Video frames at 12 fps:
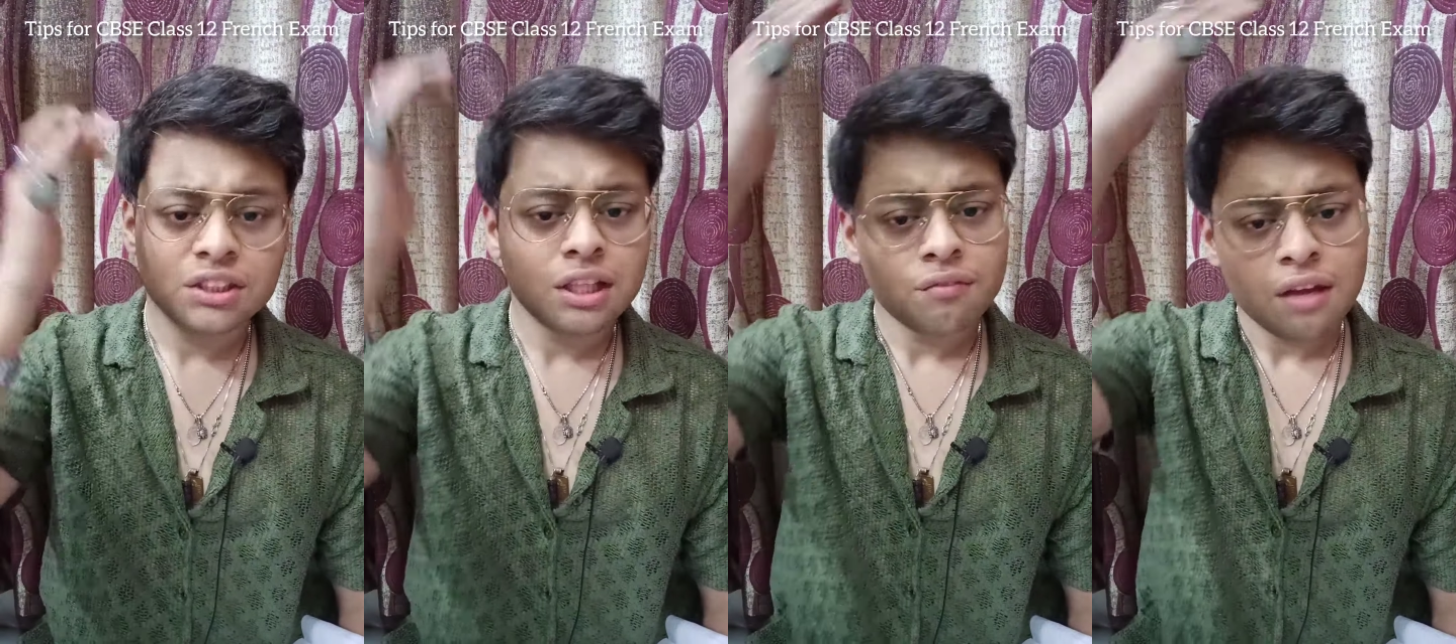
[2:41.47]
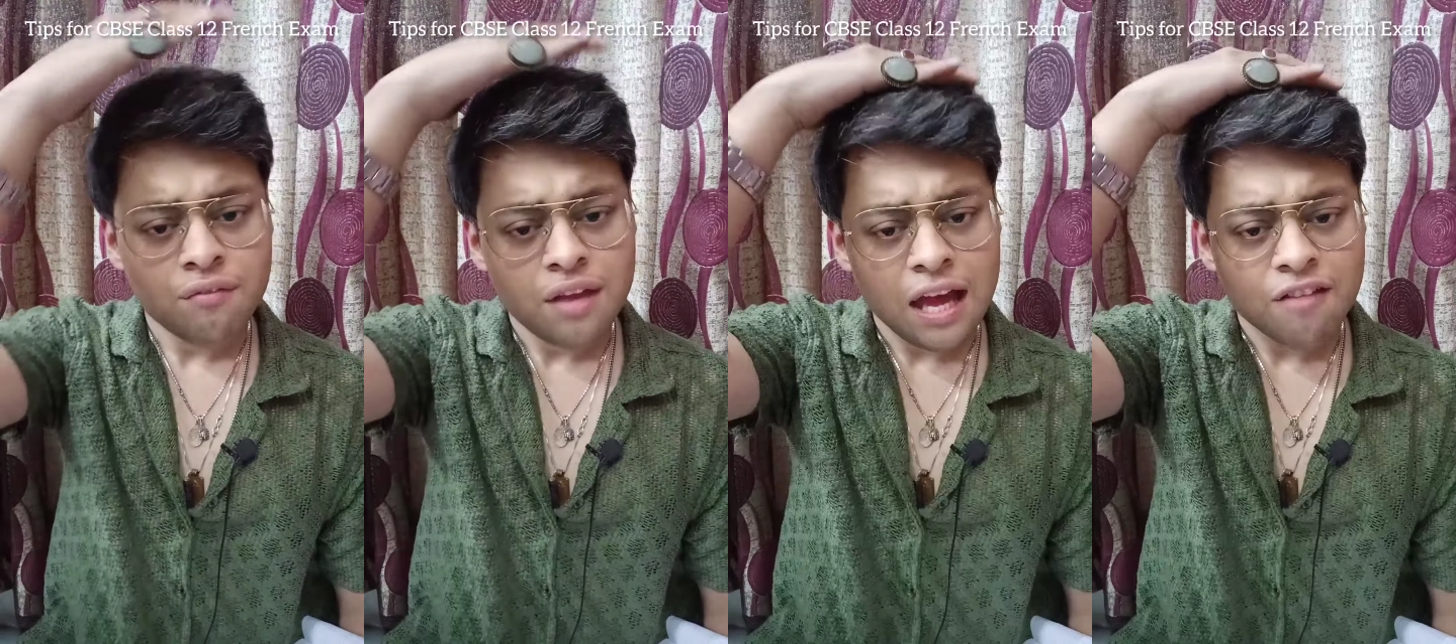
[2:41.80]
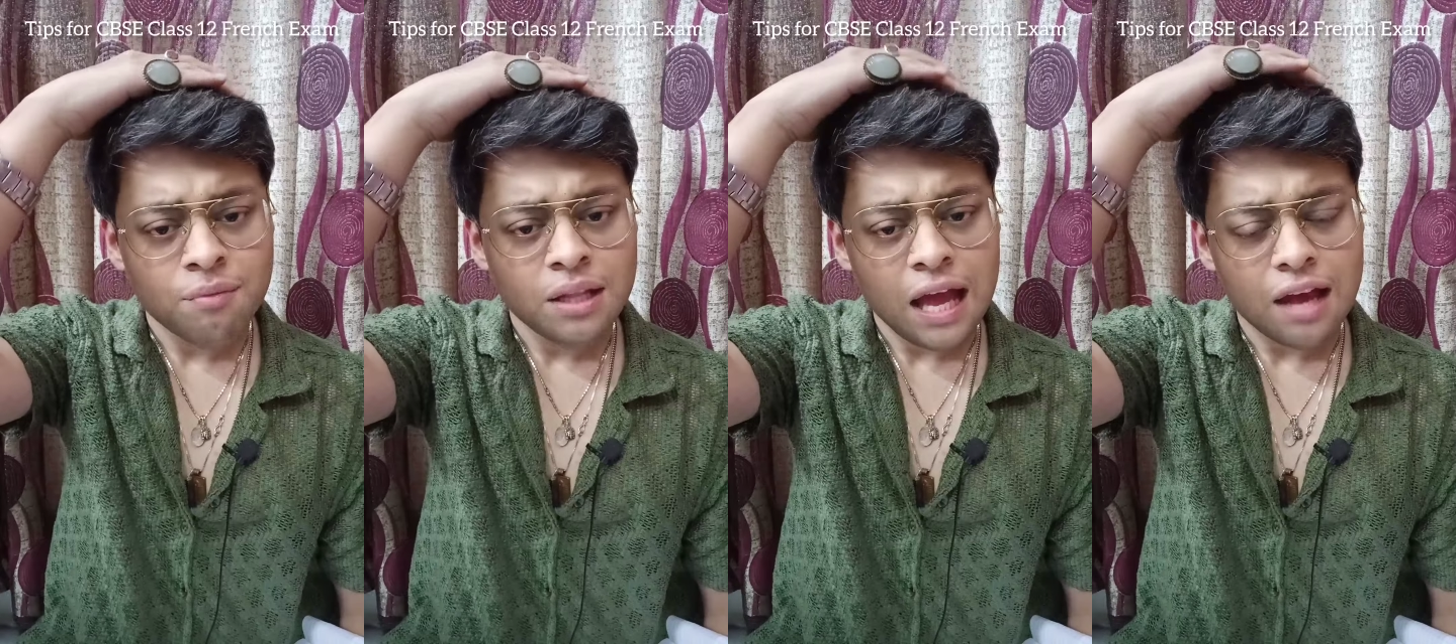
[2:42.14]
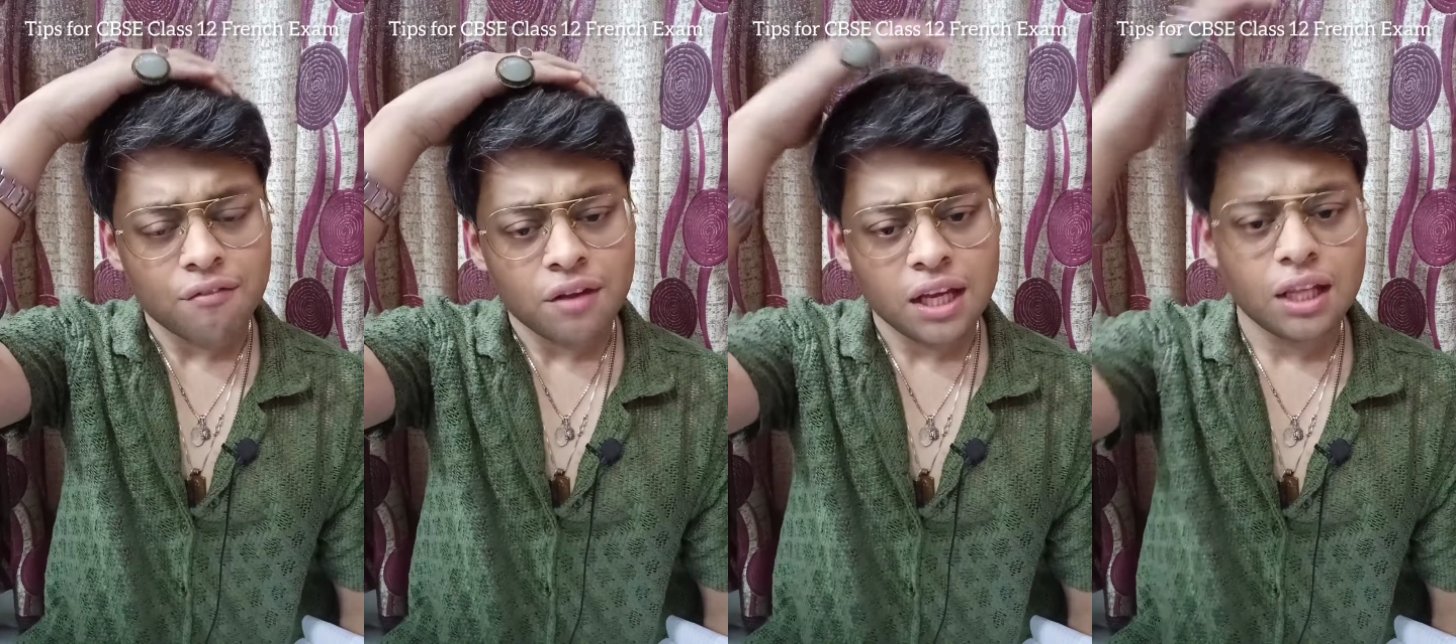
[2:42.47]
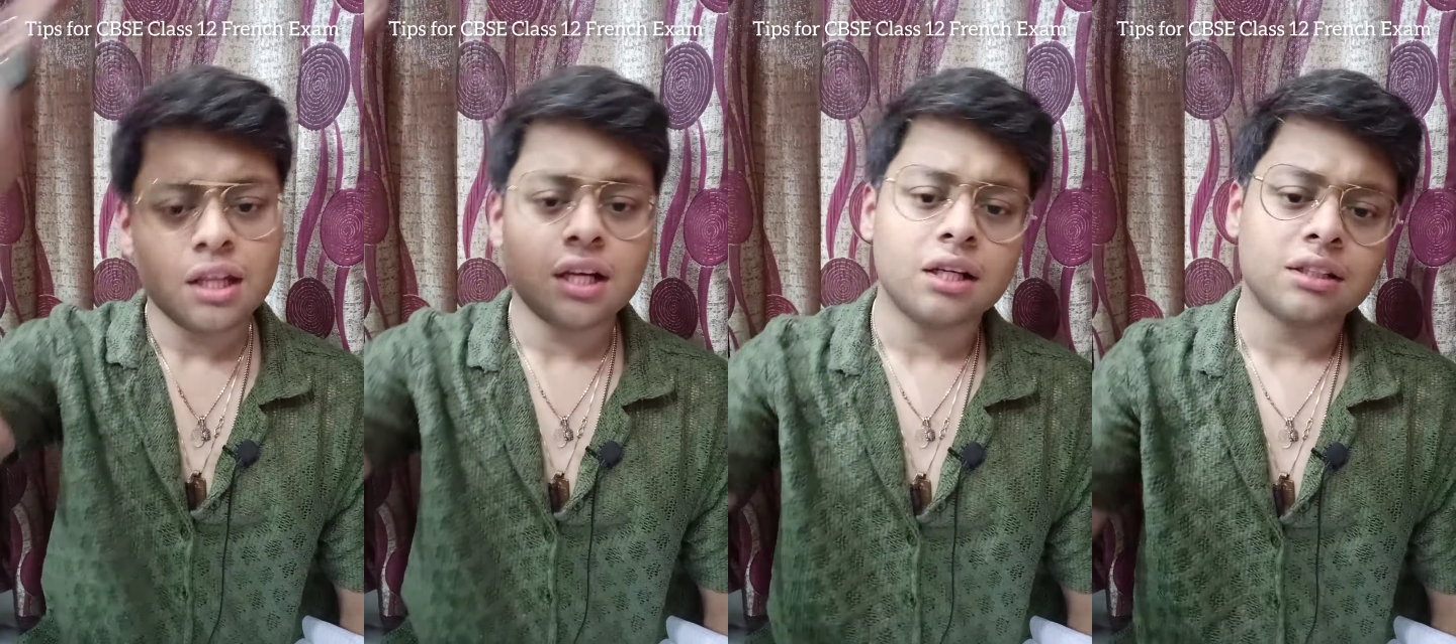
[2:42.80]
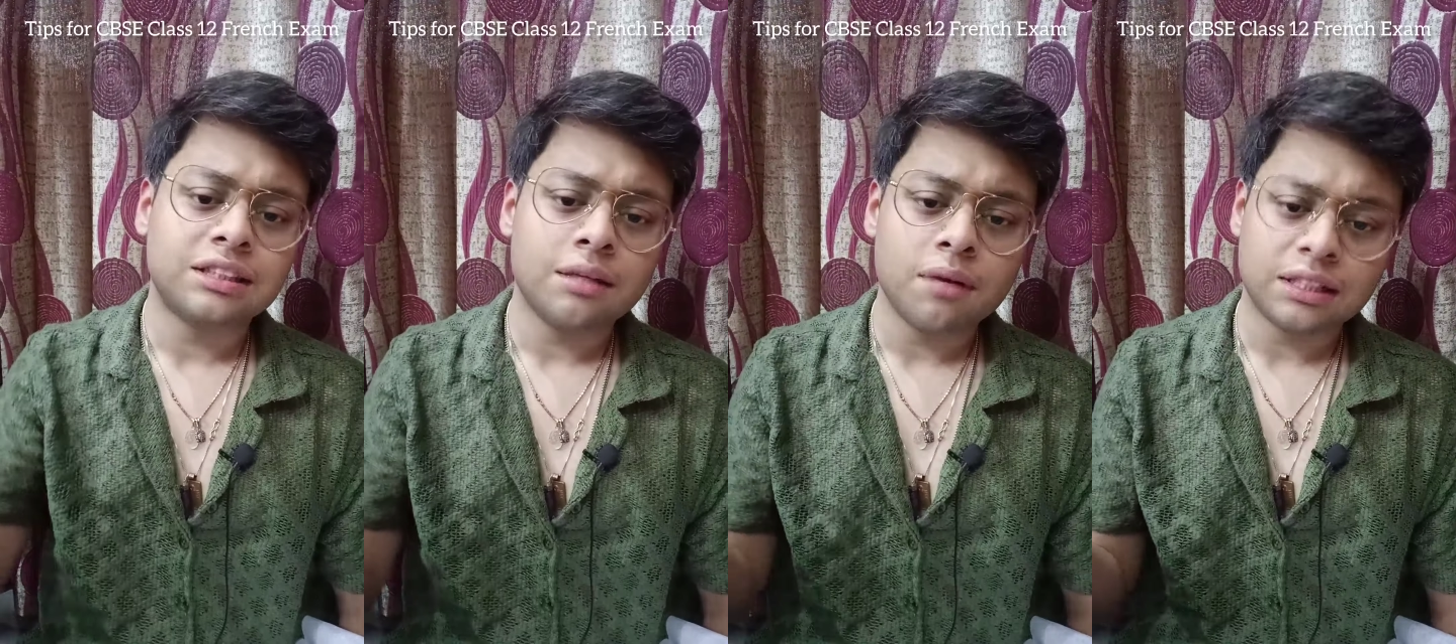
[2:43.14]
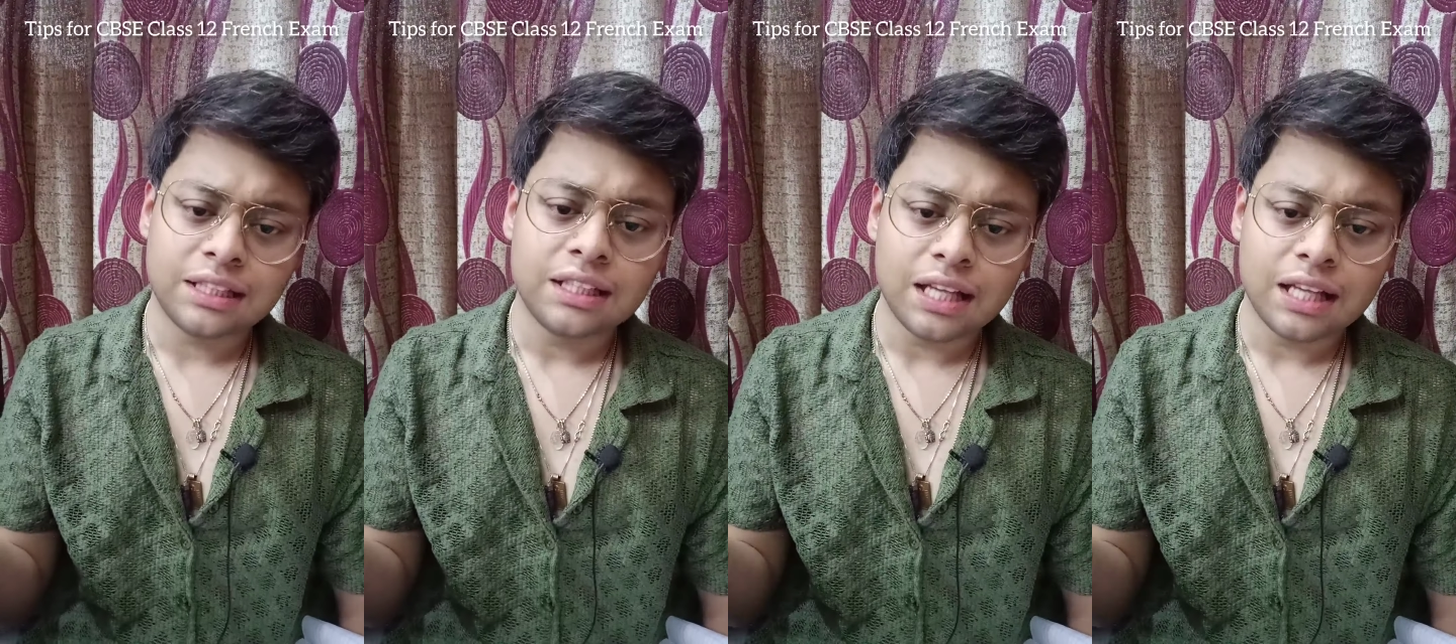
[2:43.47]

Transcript: the way we have been having in CBSE